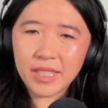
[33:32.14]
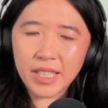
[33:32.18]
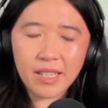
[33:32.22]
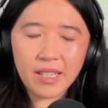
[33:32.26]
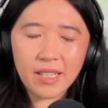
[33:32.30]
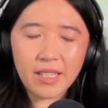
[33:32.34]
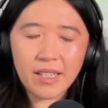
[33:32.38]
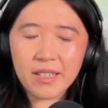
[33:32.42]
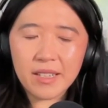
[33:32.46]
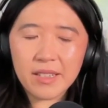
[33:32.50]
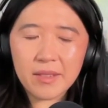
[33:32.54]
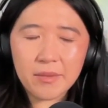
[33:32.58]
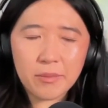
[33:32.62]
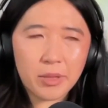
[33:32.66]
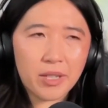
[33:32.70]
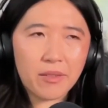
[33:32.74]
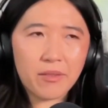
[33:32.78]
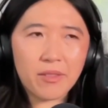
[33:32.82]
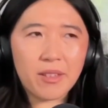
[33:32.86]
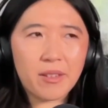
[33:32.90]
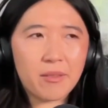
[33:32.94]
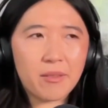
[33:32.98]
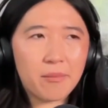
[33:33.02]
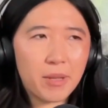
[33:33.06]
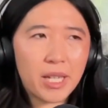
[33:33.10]
it's one of
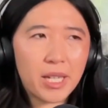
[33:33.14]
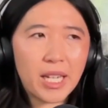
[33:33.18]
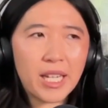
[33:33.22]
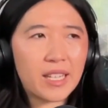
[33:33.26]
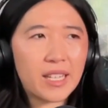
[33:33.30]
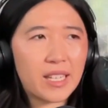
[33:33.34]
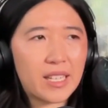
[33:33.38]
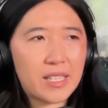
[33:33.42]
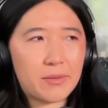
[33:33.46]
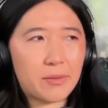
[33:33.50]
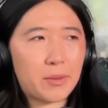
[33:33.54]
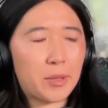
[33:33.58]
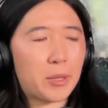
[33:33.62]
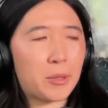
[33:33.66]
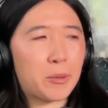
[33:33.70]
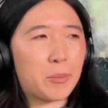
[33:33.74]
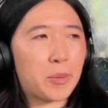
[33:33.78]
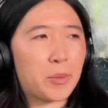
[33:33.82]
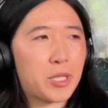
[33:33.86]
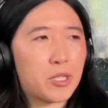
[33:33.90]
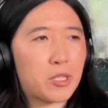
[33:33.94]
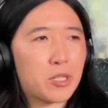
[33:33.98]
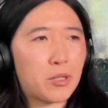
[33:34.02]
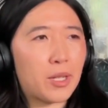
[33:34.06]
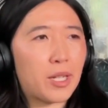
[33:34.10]
the many things we could be
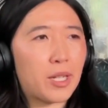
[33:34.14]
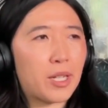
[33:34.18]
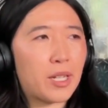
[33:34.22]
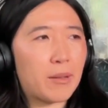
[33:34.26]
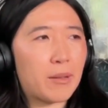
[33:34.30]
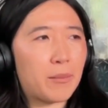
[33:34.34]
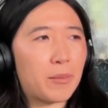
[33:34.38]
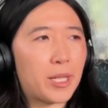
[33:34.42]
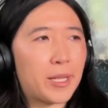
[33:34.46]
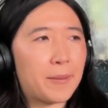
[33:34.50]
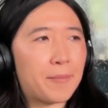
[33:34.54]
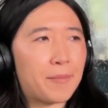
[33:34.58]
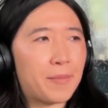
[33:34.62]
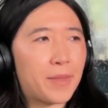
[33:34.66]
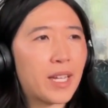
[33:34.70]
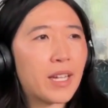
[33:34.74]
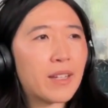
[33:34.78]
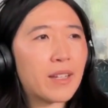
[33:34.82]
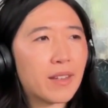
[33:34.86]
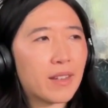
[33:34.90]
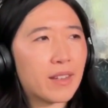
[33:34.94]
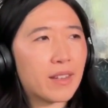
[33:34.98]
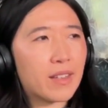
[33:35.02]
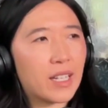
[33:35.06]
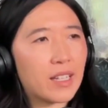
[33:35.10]
doing. I mean, the
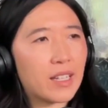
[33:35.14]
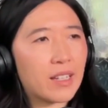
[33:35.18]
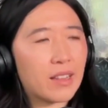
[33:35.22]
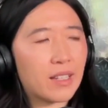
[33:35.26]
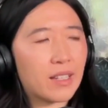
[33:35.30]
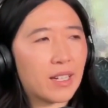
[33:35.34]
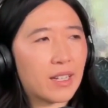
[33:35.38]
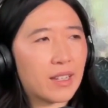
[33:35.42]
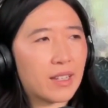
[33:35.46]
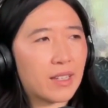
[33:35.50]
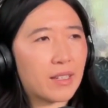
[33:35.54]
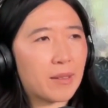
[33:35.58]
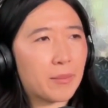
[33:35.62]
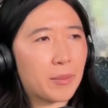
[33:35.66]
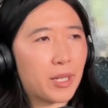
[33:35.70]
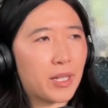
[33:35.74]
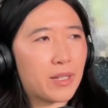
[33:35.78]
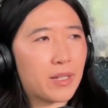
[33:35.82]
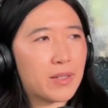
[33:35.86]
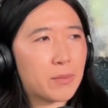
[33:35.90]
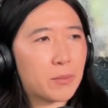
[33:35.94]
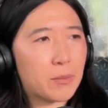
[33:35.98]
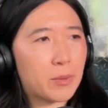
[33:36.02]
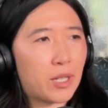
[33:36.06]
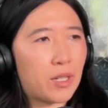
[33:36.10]
other thing that I think about
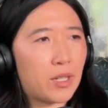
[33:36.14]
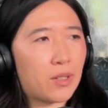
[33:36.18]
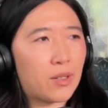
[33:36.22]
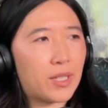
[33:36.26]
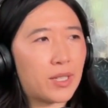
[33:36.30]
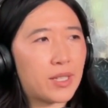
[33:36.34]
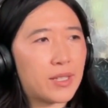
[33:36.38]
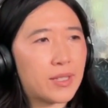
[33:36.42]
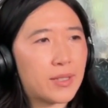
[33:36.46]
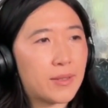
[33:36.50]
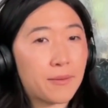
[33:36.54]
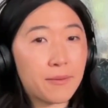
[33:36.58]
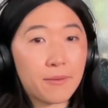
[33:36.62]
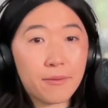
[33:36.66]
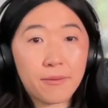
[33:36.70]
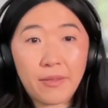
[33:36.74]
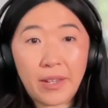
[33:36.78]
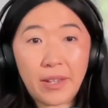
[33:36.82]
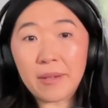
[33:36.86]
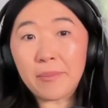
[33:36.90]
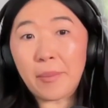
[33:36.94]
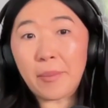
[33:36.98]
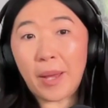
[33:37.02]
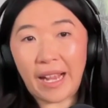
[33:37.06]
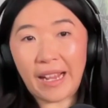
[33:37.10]
as well is
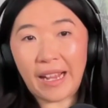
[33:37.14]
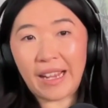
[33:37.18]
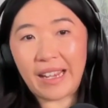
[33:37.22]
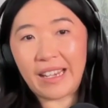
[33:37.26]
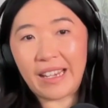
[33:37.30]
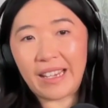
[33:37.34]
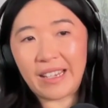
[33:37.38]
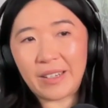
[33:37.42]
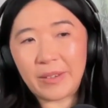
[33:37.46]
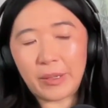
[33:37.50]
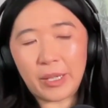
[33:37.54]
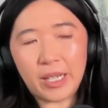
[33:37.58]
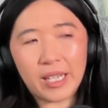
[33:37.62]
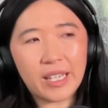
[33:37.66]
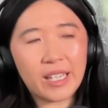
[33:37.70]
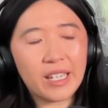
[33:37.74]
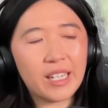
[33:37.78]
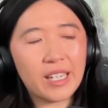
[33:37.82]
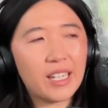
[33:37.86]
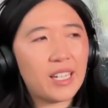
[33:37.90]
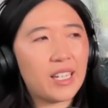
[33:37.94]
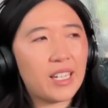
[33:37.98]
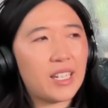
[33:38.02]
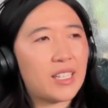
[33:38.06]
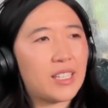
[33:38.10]
feedback, right?
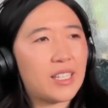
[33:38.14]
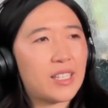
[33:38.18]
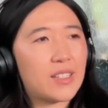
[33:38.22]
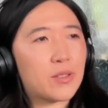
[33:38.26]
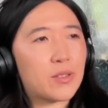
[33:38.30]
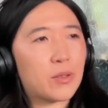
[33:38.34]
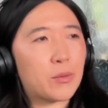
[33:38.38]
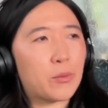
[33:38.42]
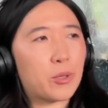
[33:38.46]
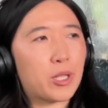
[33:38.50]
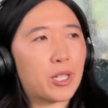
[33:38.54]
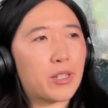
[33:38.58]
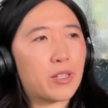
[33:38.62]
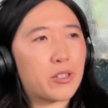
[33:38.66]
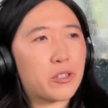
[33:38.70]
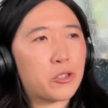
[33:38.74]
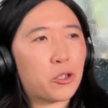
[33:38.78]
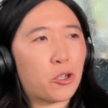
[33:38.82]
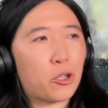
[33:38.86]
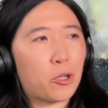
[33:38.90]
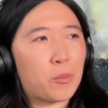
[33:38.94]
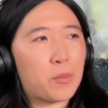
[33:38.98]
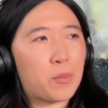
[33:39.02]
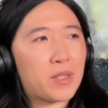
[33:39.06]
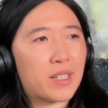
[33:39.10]
So one of the
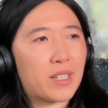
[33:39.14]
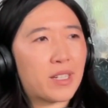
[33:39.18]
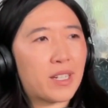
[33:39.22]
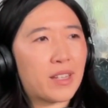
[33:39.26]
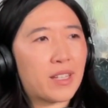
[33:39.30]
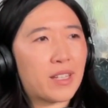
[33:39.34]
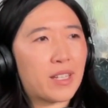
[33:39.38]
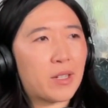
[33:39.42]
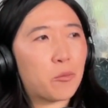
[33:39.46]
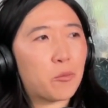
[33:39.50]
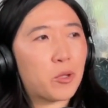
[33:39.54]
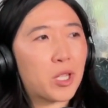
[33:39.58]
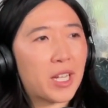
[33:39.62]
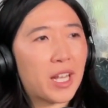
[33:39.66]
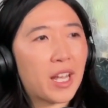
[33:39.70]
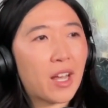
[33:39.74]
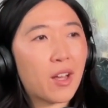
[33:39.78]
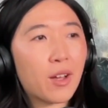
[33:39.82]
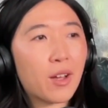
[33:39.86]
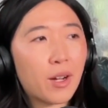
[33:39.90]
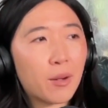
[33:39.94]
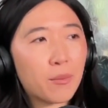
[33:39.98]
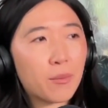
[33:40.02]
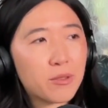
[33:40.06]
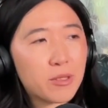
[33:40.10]
jobs that I think really
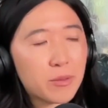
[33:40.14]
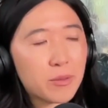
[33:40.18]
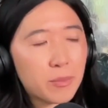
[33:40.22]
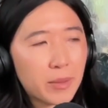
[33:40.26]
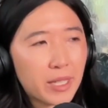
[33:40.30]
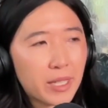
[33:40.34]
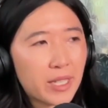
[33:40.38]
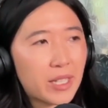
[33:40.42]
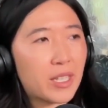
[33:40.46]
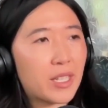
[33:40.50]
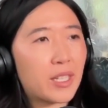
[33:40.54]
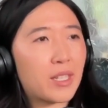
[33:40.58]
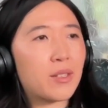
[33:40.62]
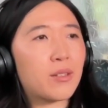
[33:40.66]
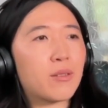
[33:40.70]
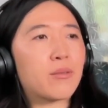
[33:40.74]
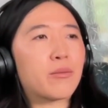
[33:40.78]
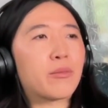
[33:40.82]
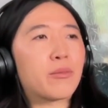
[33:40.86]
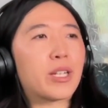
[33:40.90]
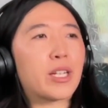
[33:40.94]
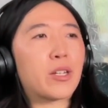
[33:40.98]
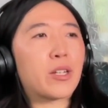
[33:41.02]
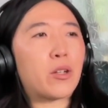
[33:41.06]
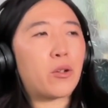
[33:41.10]
helped me
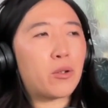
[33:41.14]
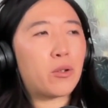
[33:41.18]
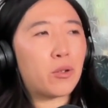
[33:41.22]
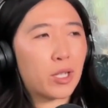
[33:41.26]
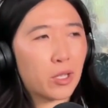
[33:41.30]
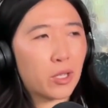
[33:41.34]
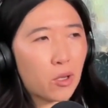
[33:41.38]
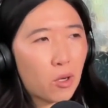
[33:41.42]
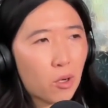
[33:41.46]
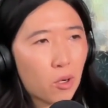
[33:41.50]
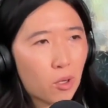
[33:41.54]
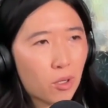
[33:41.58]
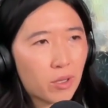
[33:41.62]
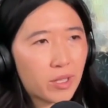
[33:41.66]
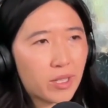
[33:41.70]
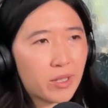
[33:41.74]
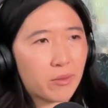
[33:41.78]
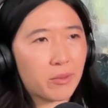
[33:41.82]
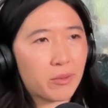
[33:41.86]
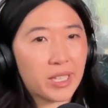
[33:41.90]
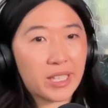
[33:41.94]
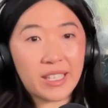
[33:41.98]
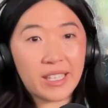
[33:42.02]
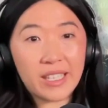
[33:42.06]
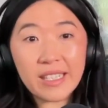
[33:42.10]
really early on and
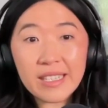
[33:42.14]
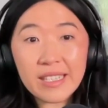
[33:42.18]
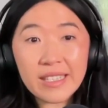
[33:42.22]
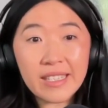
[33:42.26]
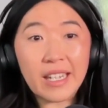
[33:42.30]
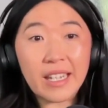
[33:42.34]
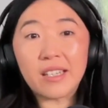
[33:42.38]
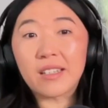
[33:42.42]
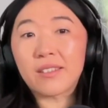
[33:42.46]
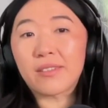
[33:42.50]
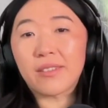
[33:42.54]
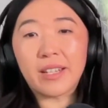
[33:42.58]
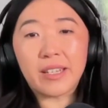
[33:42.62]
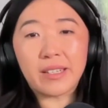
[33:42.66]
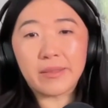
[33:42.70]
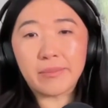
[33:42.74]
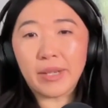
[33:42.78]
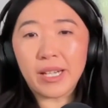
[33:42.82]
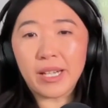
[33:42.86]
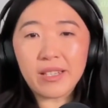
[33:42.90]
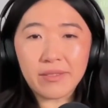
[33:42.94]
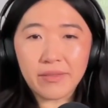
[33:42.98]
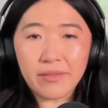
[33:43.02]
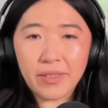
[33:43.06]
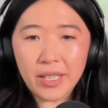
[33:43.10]
really accelerated my
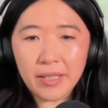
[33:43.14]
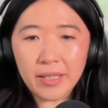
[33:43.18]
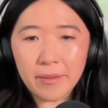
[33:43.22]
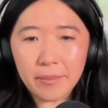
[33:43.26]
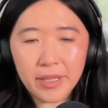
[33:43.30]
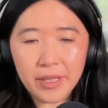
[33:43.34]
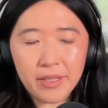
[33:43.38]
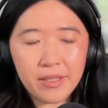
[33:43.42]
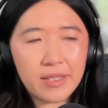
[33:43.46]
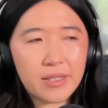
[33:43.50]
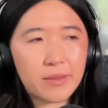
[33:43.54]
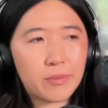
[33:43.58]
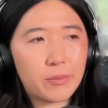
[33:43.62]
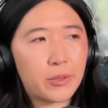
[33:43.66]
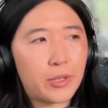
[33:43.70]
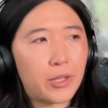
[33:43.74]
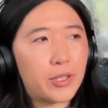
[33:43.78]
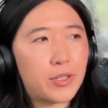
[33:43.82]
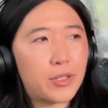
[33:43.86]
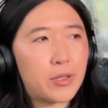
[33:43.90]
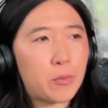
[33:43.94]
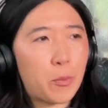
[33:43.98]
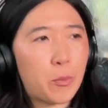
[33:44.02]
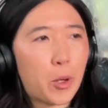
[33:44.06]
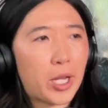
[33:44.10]
development
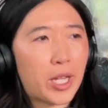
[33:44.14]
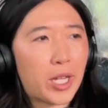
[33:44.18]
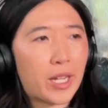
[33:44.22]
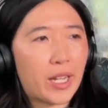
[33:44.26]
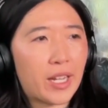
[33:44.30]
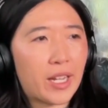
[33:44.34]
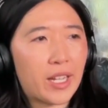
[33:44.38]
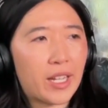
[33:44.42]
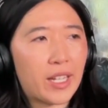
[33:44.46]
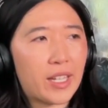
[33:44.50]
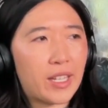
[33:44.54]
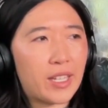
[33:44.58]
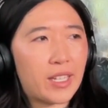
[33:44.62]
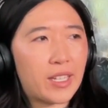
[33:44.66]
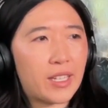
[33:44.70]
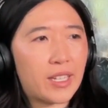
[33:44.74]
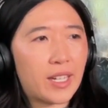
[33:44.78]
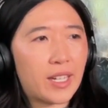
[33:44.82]
was working in